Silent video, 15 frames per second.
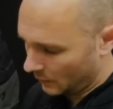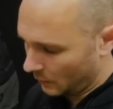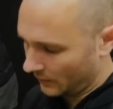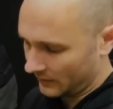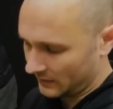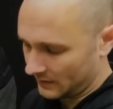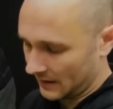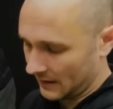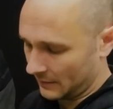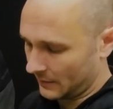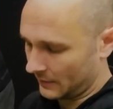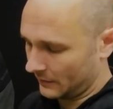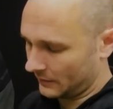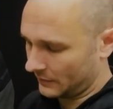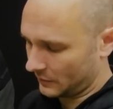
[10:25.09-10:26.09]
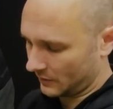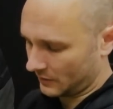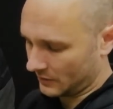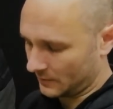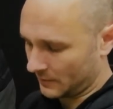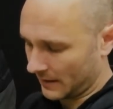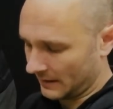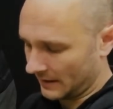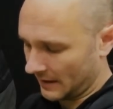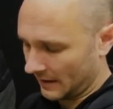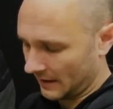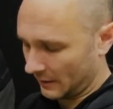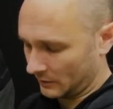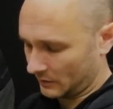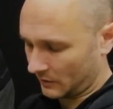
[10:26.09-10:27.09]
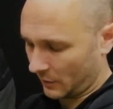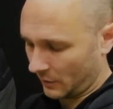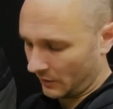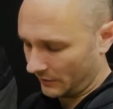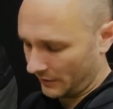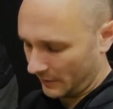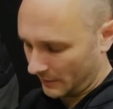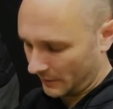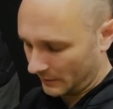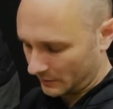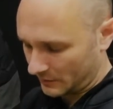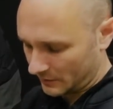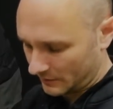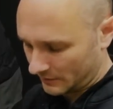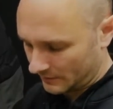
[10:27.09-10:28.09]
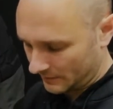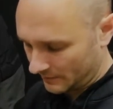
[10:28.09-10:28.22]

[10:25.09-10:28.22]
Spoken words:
with a zip to expand that out to go over your boots.